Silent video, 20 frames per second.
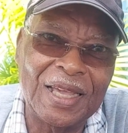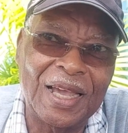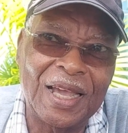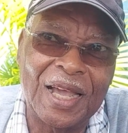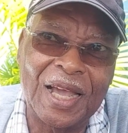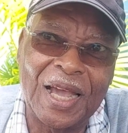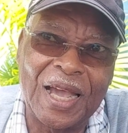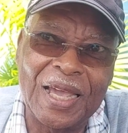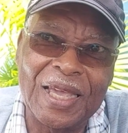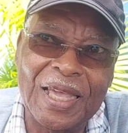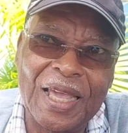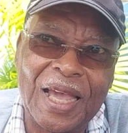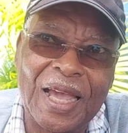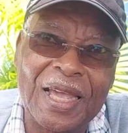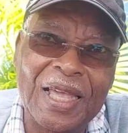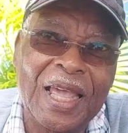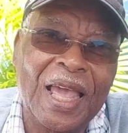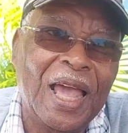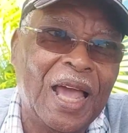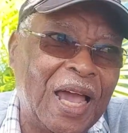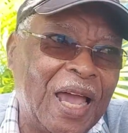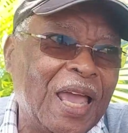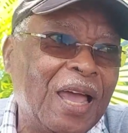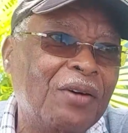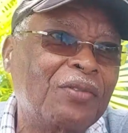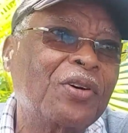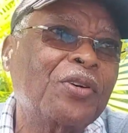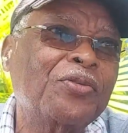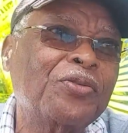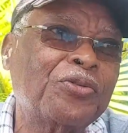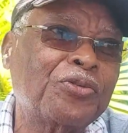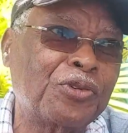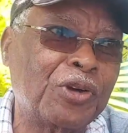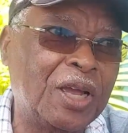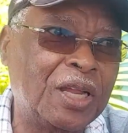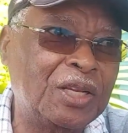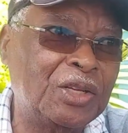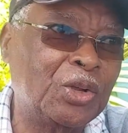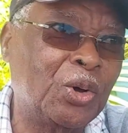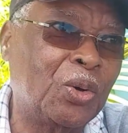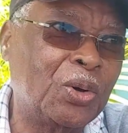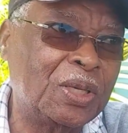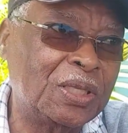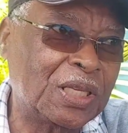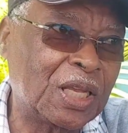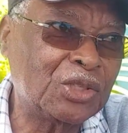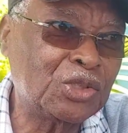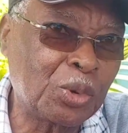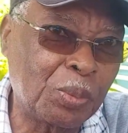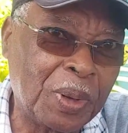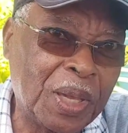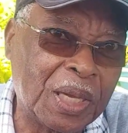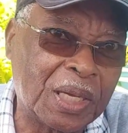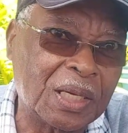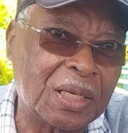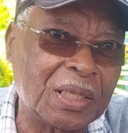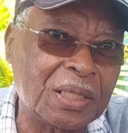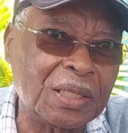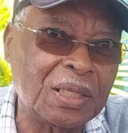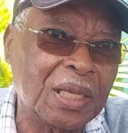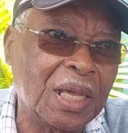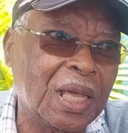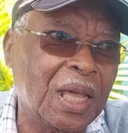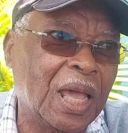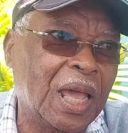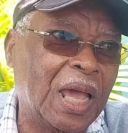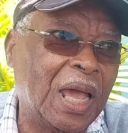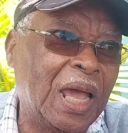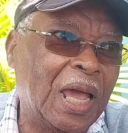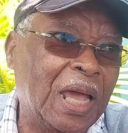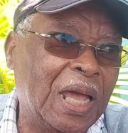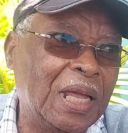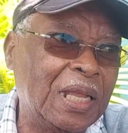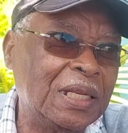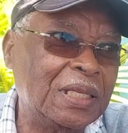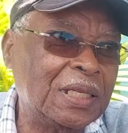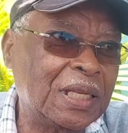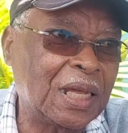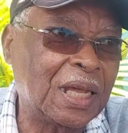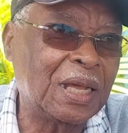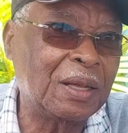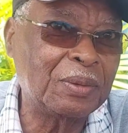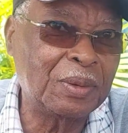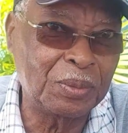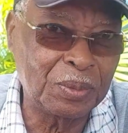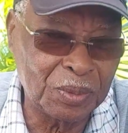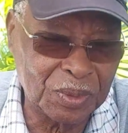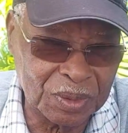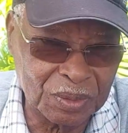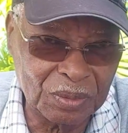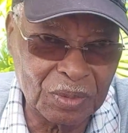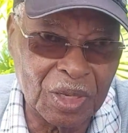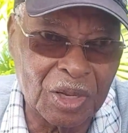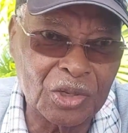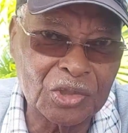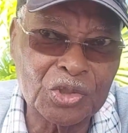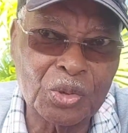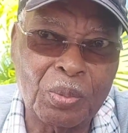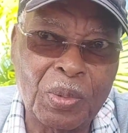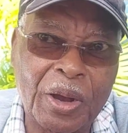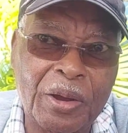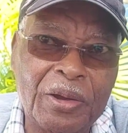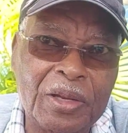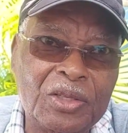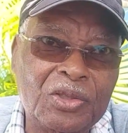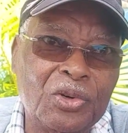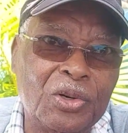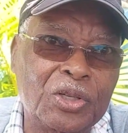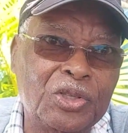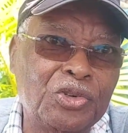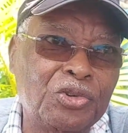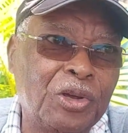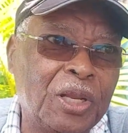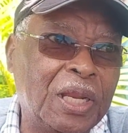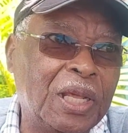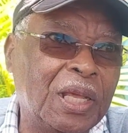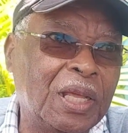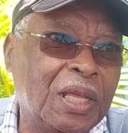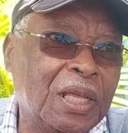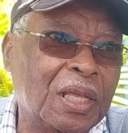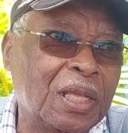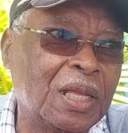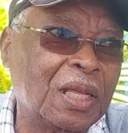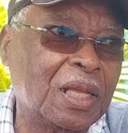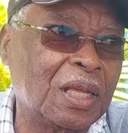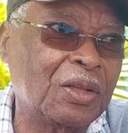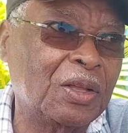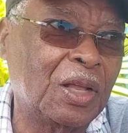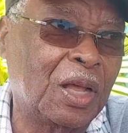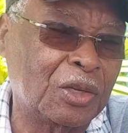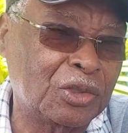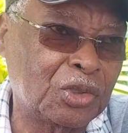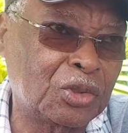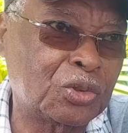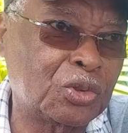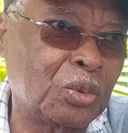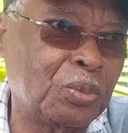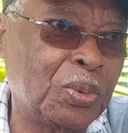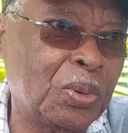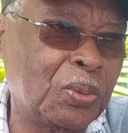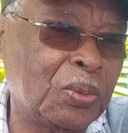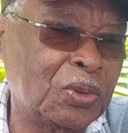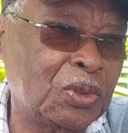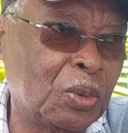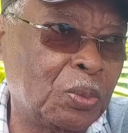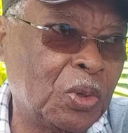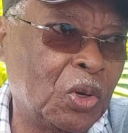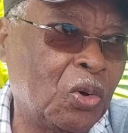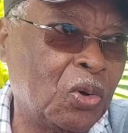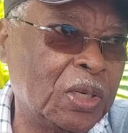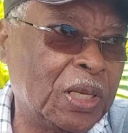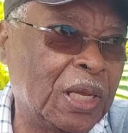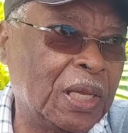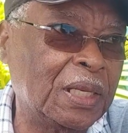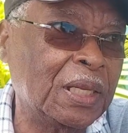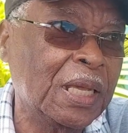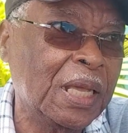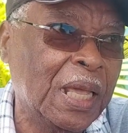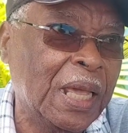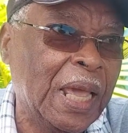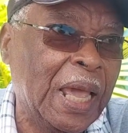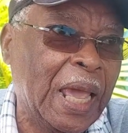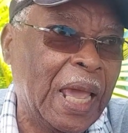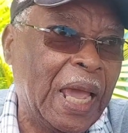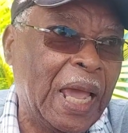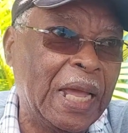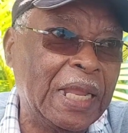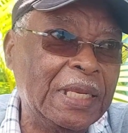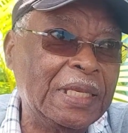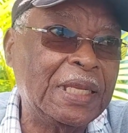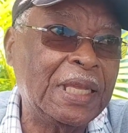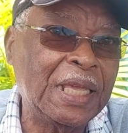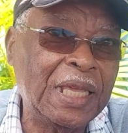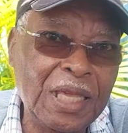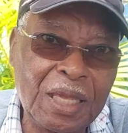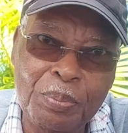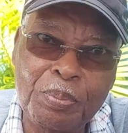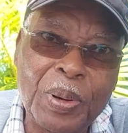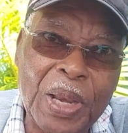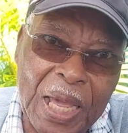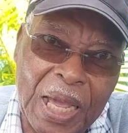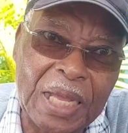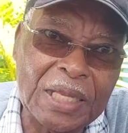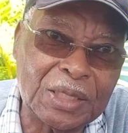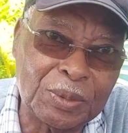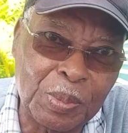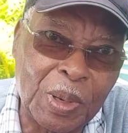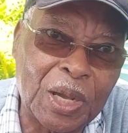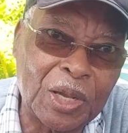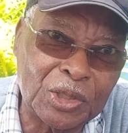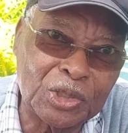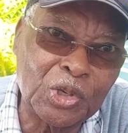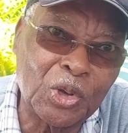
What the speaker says: Yeah. I have a friend though. He's a Jamaican, and also married to a Tobagonian, and he plants mango.